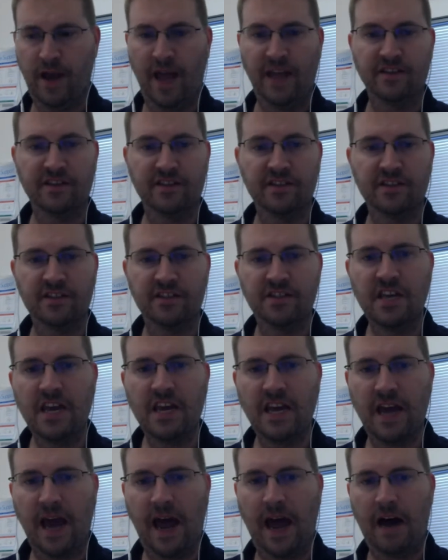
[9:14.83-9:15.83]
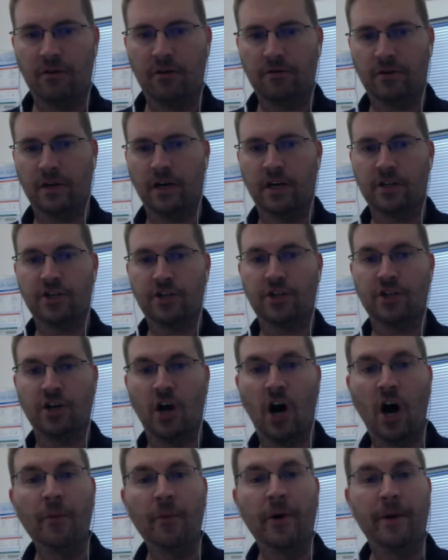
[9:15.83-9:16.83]
and seek out a
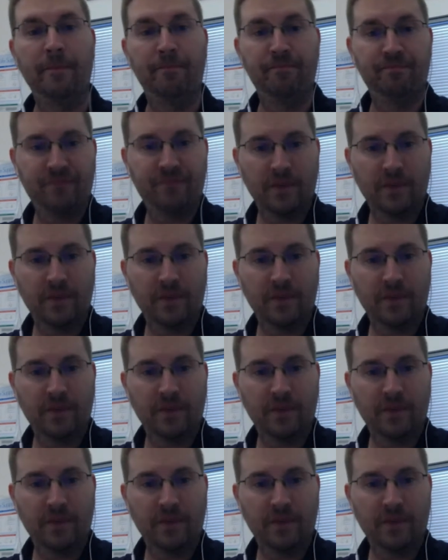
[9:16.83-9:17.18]
shaman.